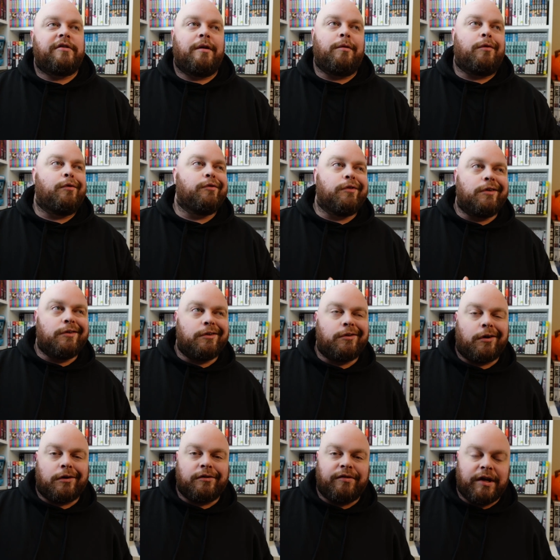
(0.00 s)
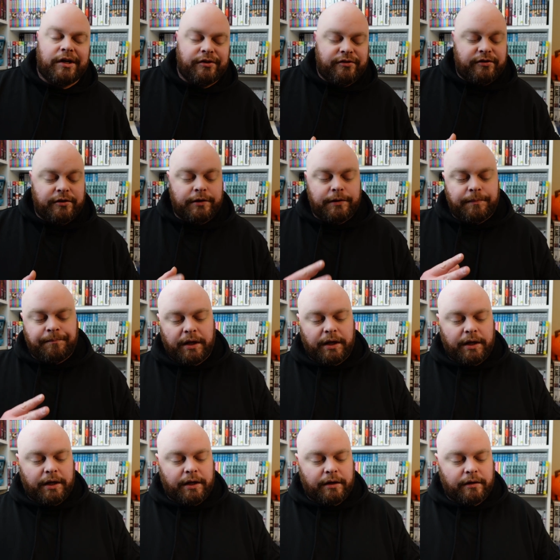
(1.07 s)
time, I wasn't into dark fantasy,
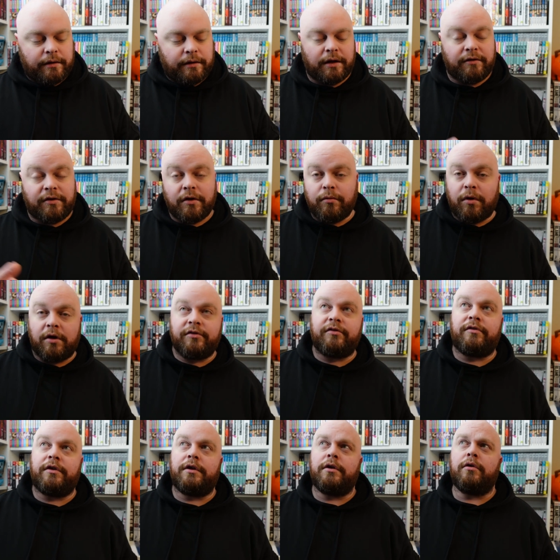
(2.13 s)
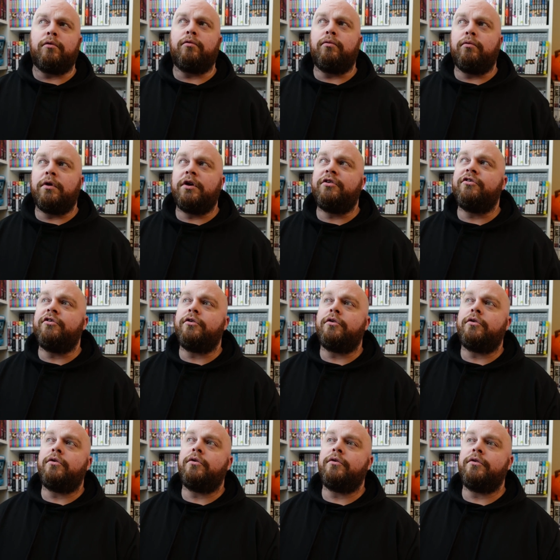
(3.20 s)
and I did watch the
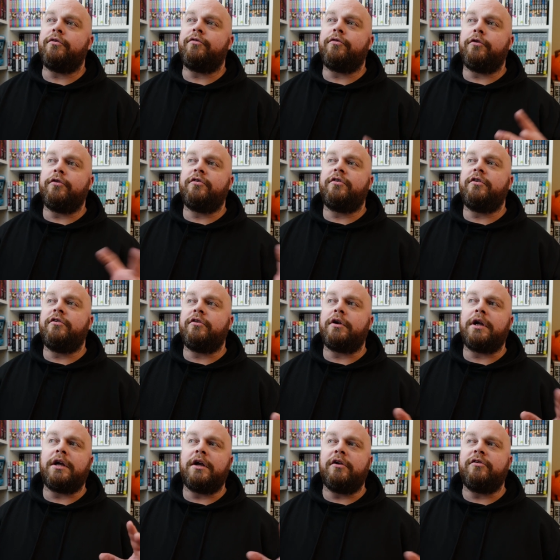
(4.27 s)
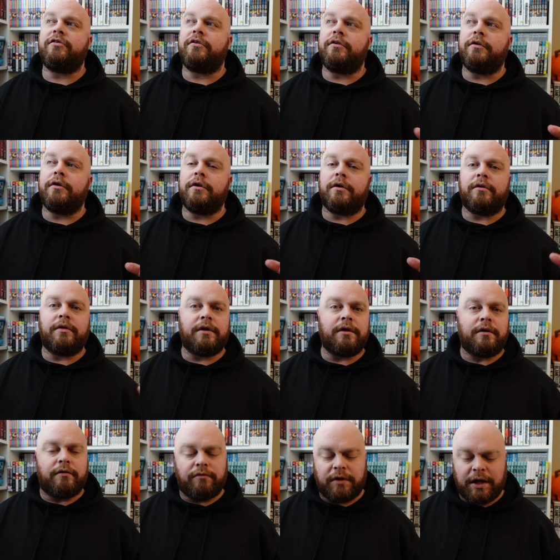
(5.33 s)
original, the first season, I guess, of
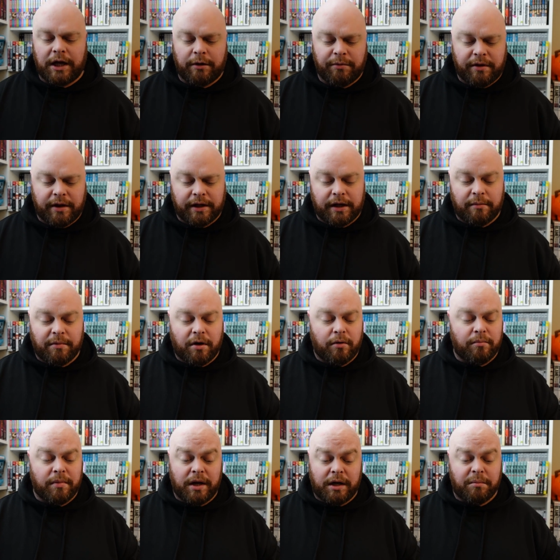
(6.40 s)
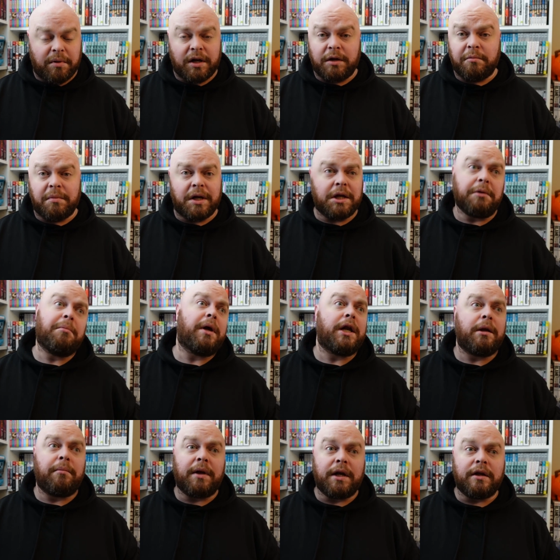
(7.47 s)
the anime that came out many
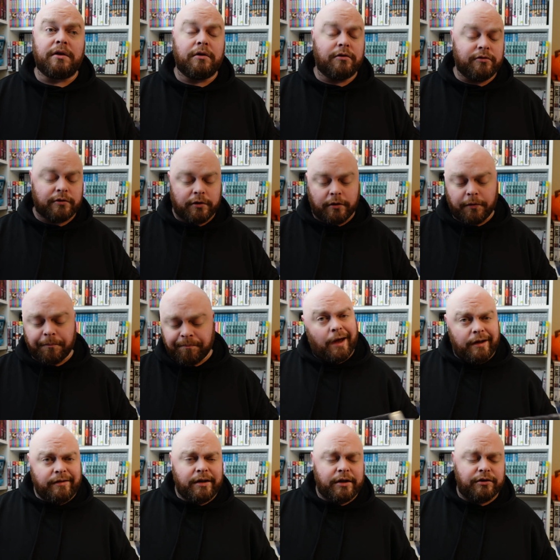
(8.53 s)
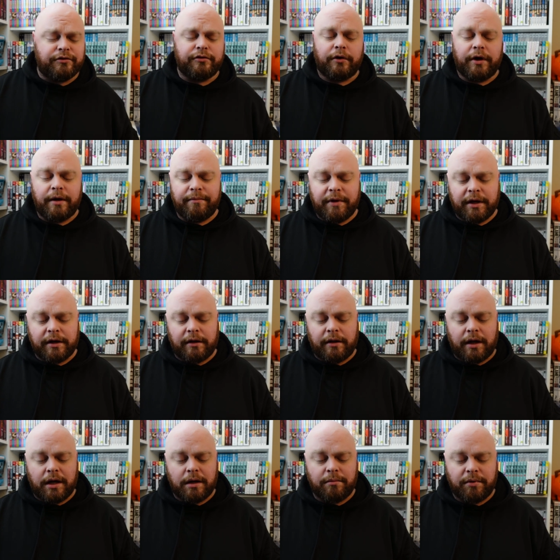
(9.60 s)
years ago. I did enjoy it, I'm not gonna
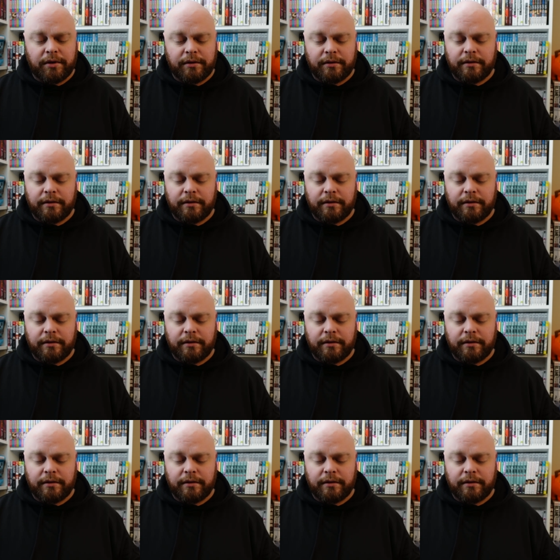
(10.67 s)
lie, but